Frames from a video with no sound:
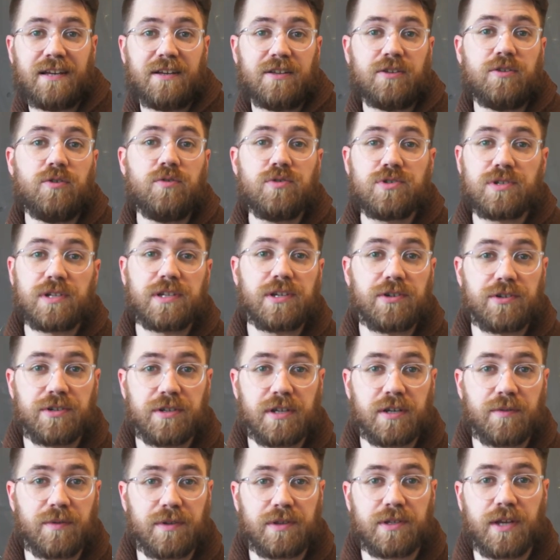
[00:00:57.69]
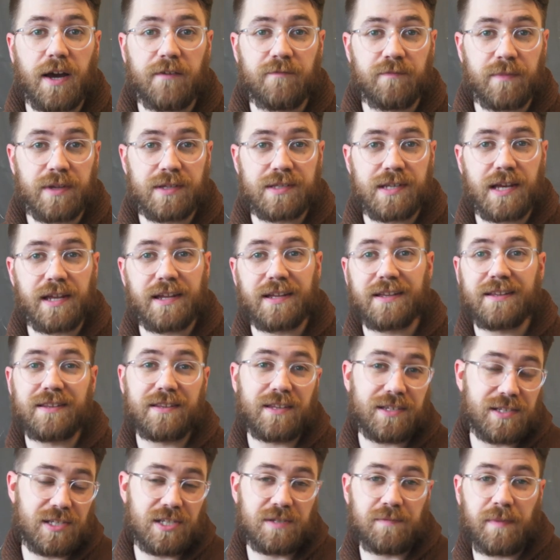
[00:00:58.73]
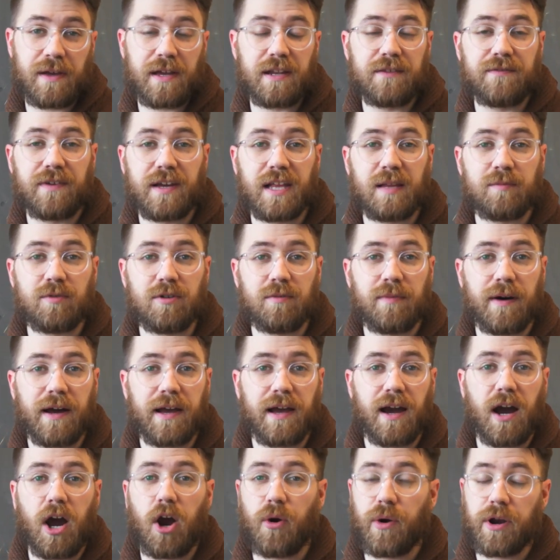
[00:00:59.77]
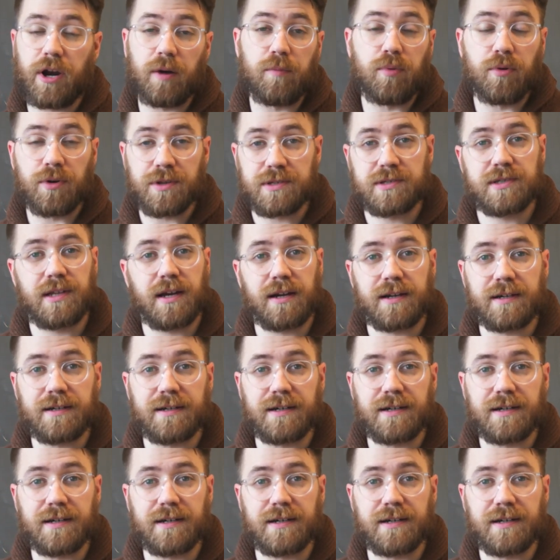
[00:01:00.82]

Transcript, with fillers: Usually you're dealing with government data. This is made available by Our Airports dot